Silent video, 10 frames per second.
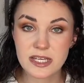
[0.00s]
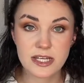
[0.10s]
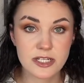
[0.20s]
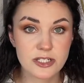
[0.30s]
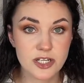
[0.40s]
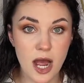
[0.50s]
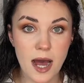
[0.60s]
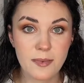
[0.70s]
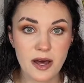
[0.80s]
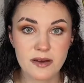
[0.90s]
good
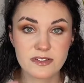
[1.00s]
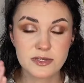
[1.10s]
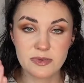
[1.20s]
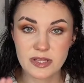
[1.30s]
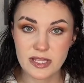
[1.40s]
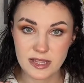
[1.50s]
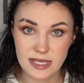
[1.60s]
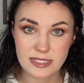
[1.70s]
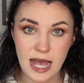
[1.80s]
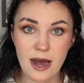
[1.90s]
job of smoothing
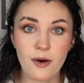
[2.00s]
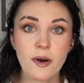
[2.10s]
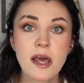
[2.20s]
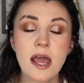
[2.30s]
things out